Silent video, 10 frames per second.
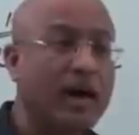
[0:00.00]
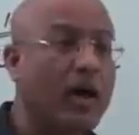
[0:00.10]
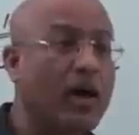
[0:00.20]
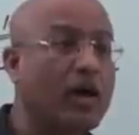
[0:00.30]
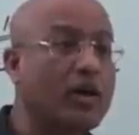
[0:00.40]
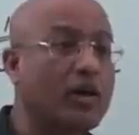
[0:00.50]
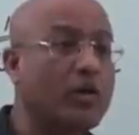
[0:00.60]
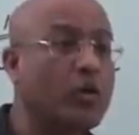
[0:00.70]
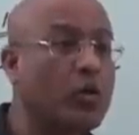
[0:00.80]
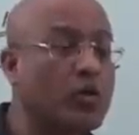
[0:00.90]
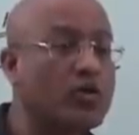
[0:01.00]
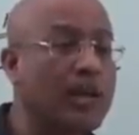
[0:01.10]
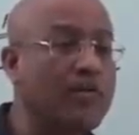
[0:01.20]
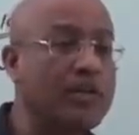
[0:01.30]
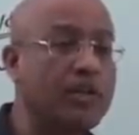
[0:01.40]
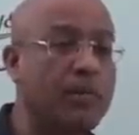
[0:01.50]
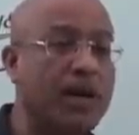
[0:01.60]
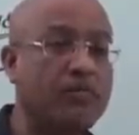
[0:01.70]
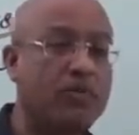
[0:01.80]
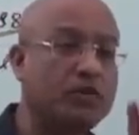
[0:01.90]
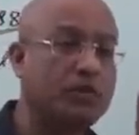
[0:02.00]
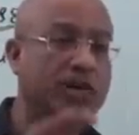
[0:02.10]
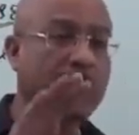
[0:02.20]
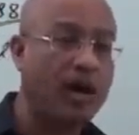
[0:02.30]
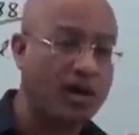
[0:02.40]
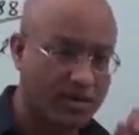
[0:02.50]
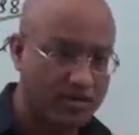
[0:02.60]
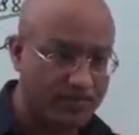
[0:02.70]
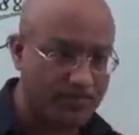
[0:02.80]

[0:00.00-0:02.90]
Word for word: or glucose level in the blood fluctuate a lot,